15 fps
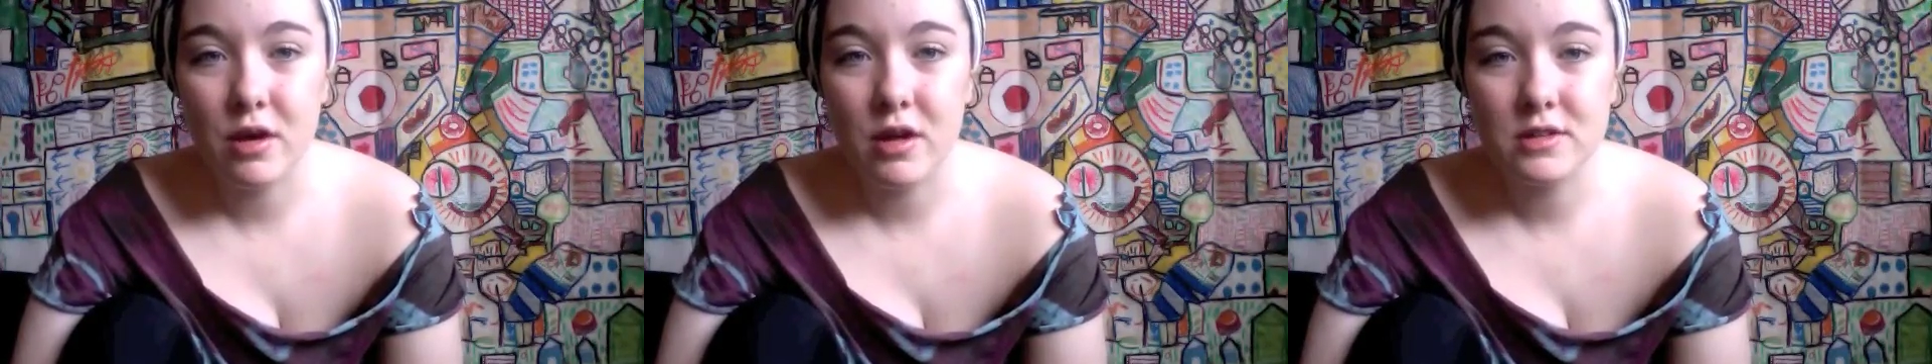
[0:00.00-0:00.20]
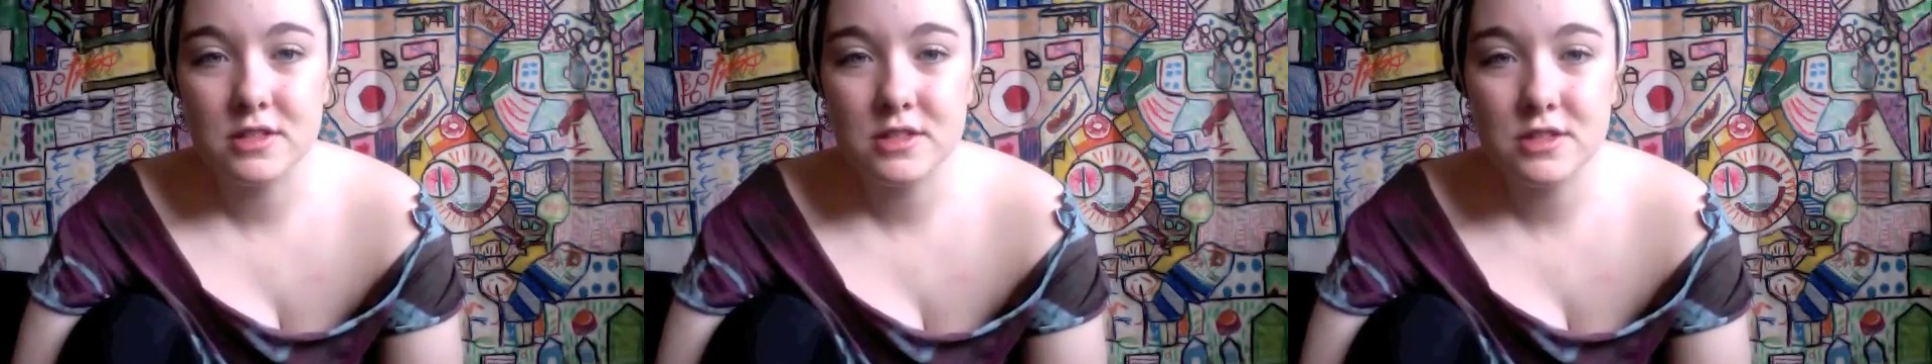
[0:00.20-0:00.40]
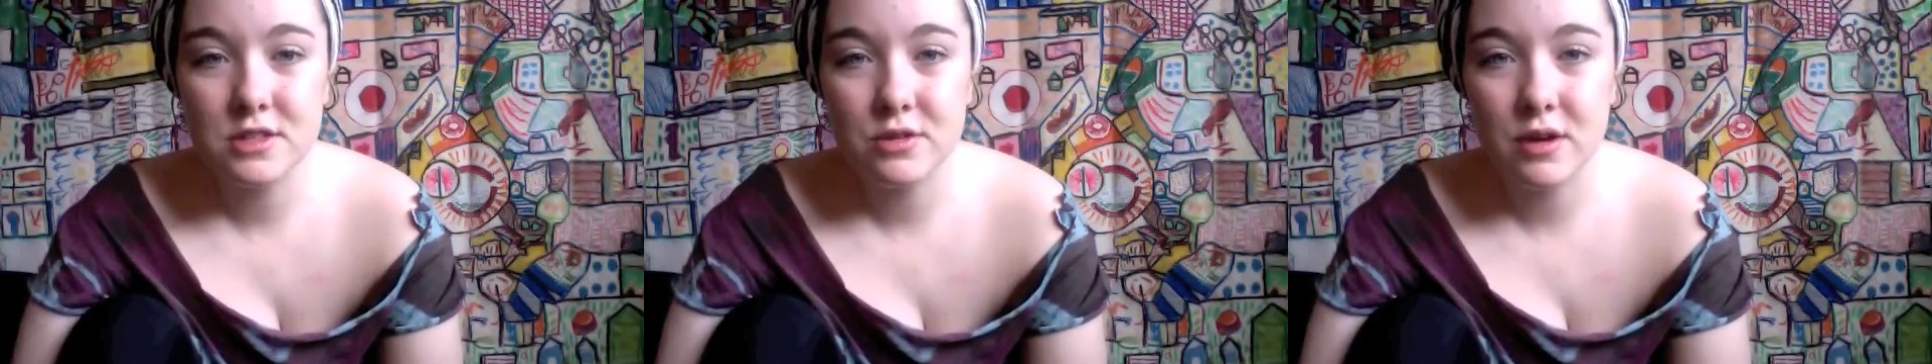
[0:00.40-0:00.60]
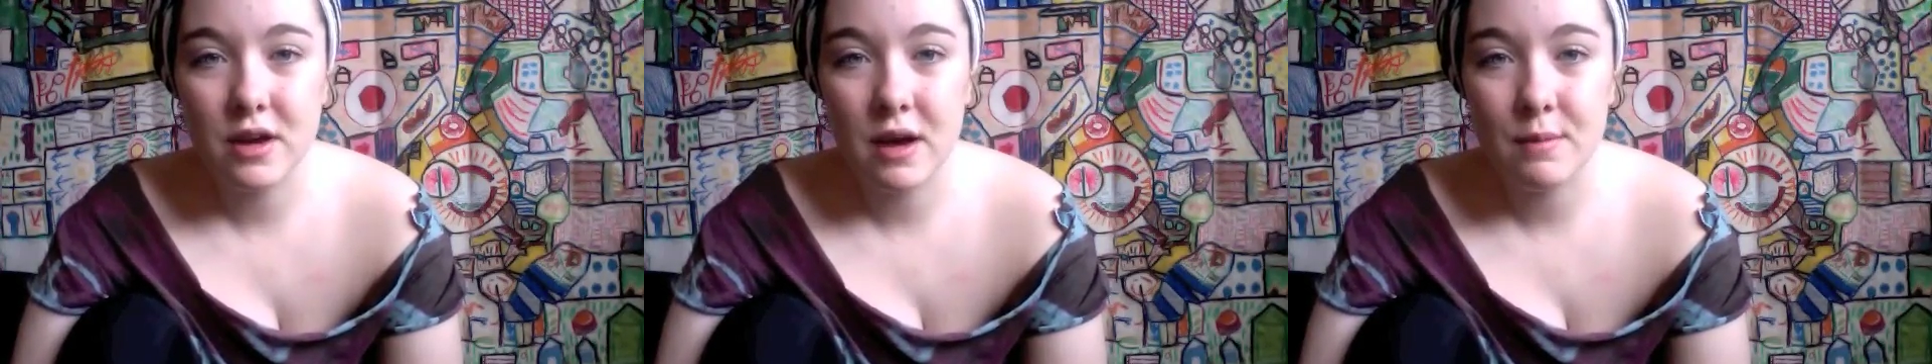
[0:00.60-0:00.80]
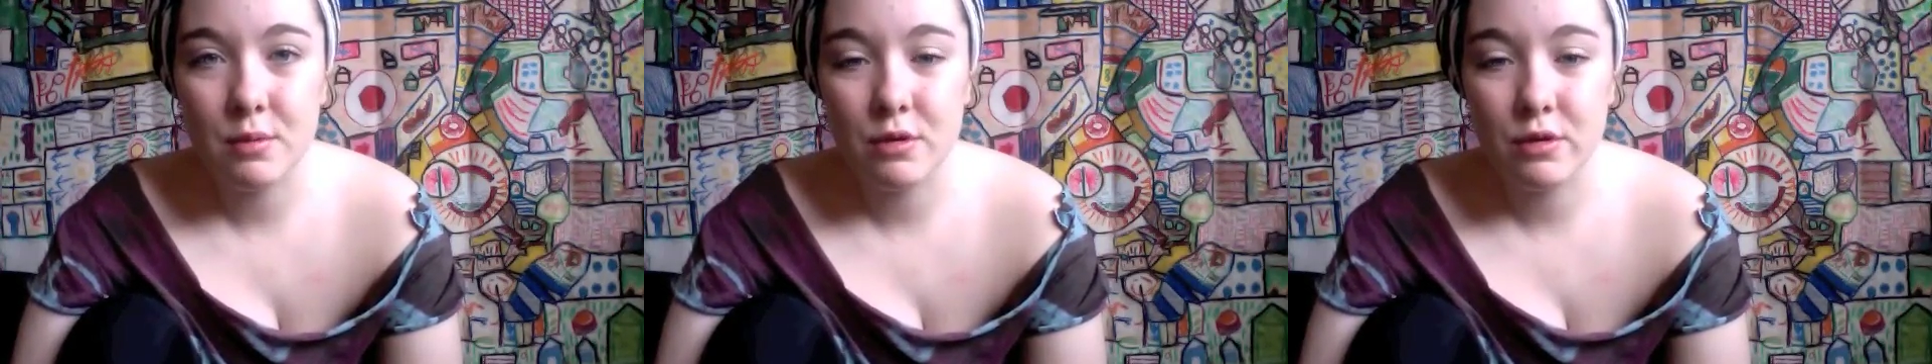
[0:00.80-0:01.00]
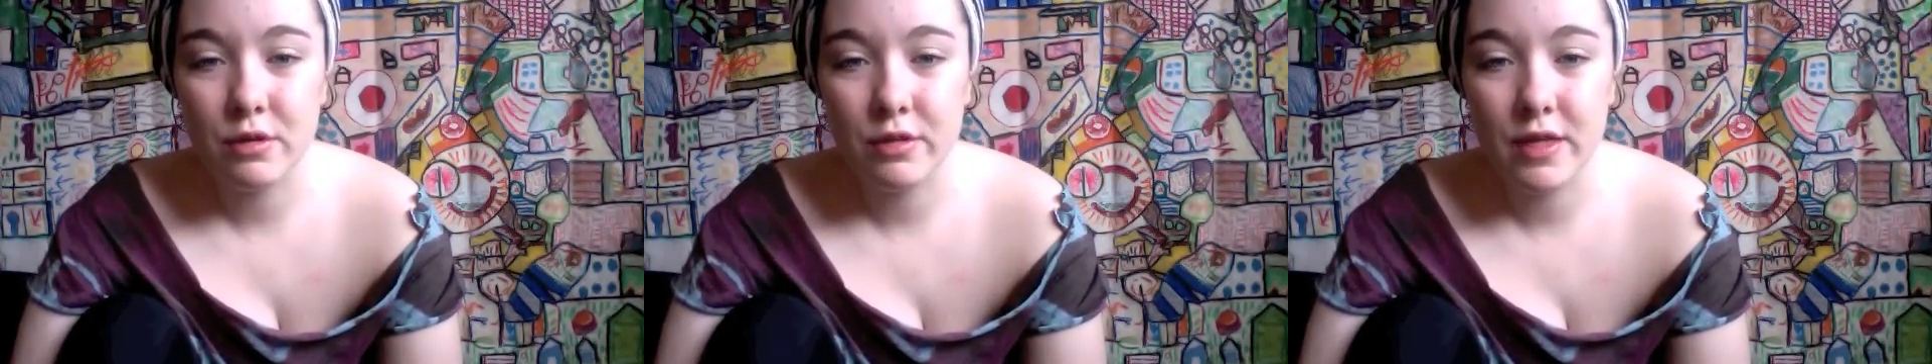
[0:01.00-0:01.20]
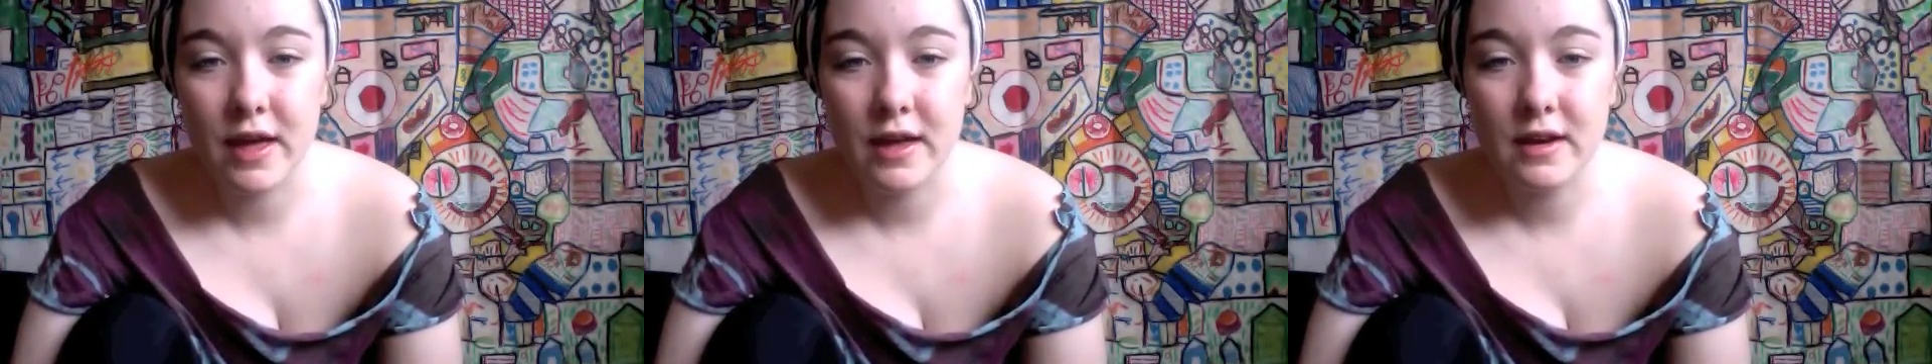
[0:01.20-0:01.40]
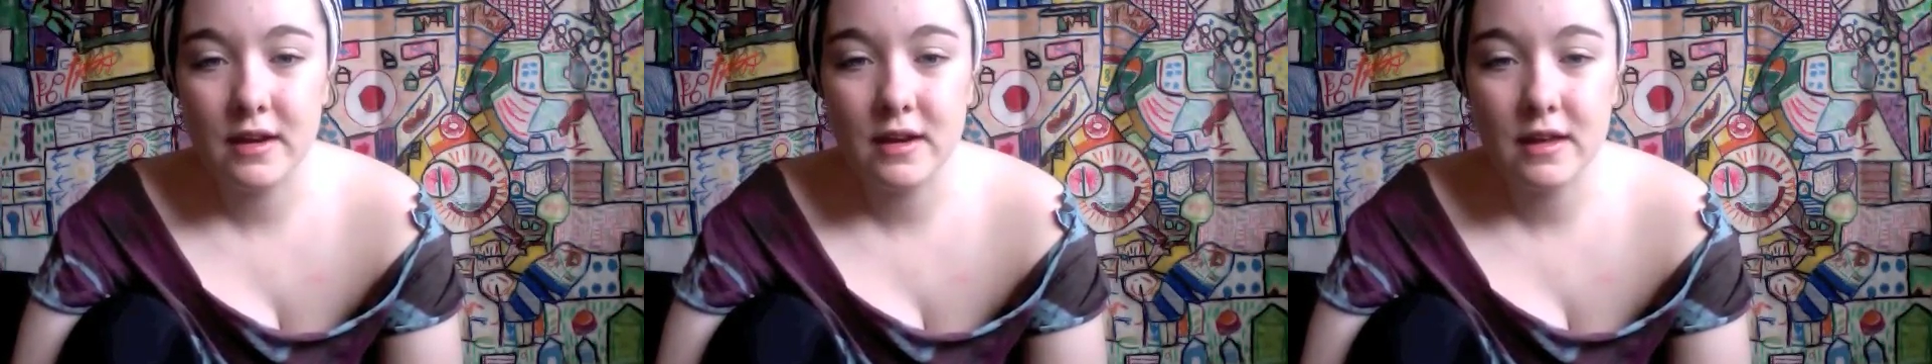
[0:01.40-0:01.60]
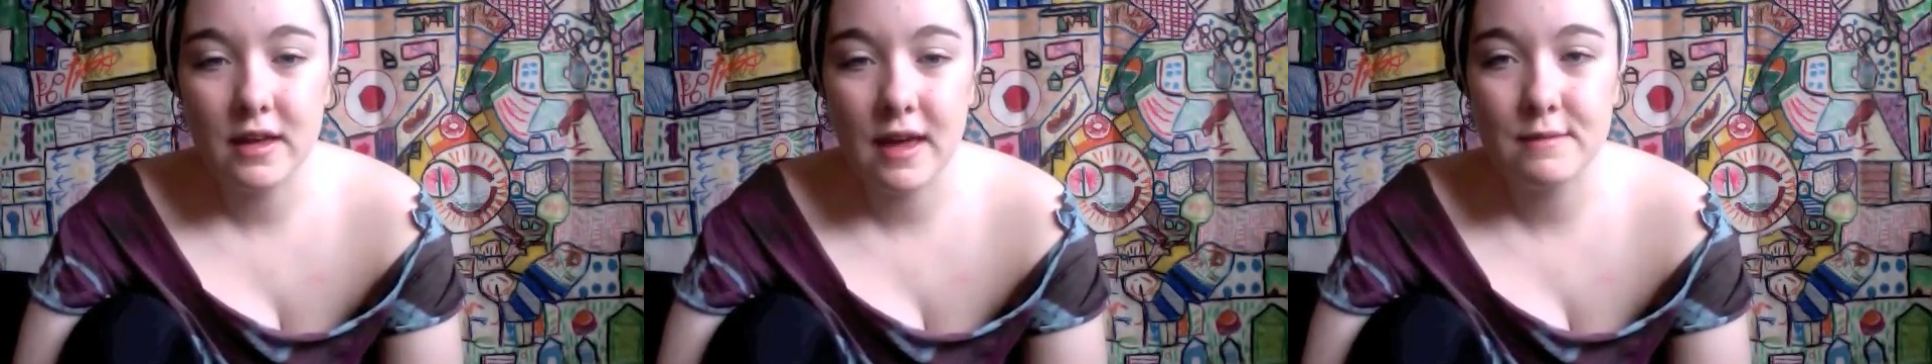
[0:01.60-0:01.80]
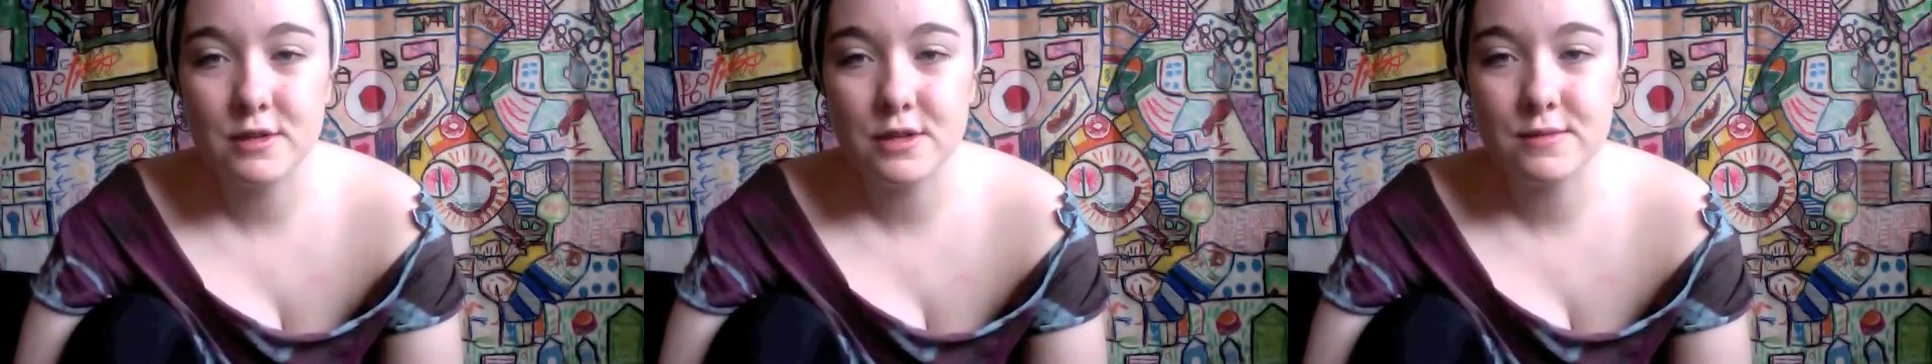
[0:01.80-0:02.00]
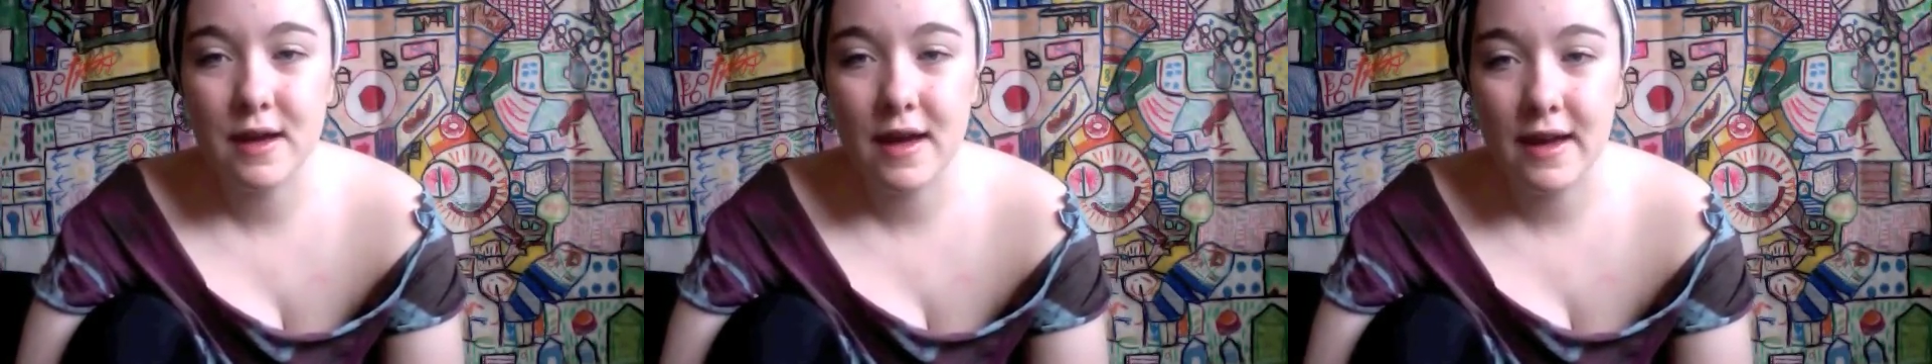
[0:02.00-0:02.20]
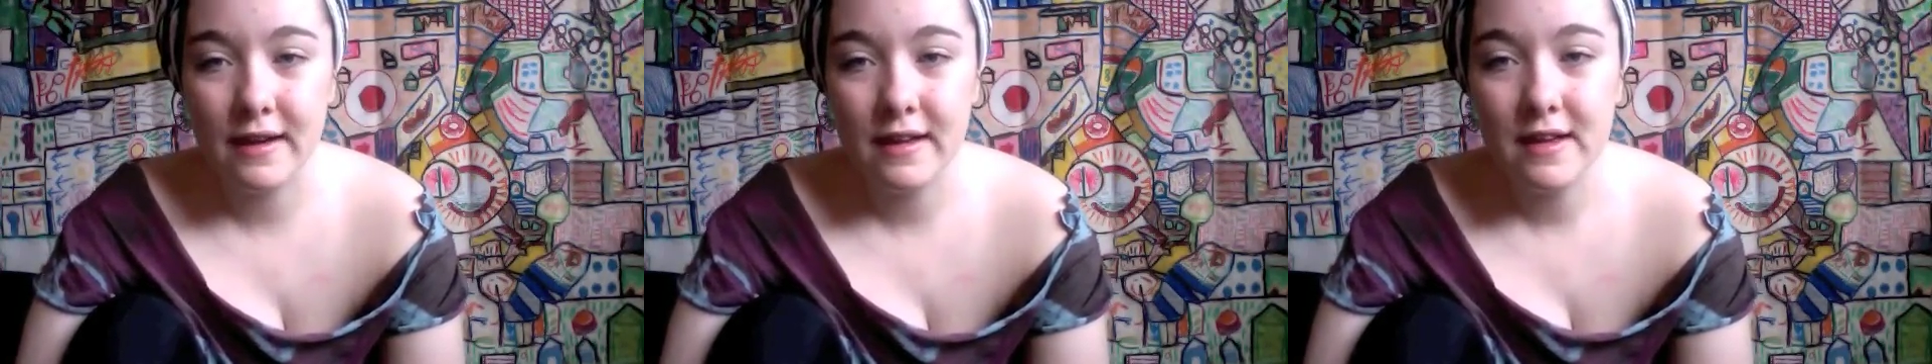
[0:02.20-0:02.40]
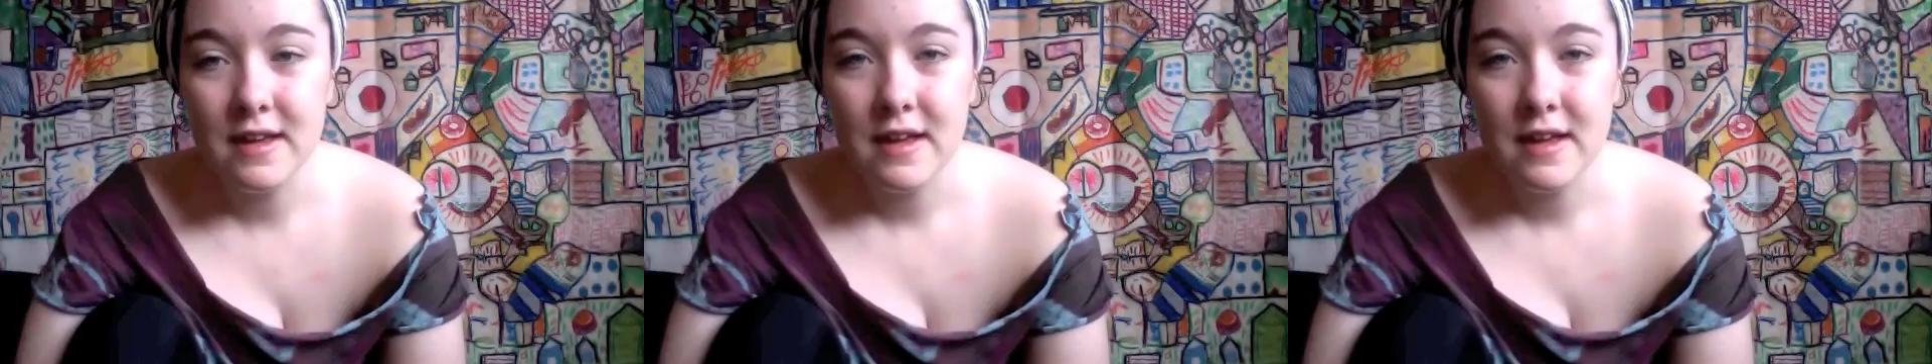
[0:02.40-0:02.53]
I'll just do a couple that came to mind.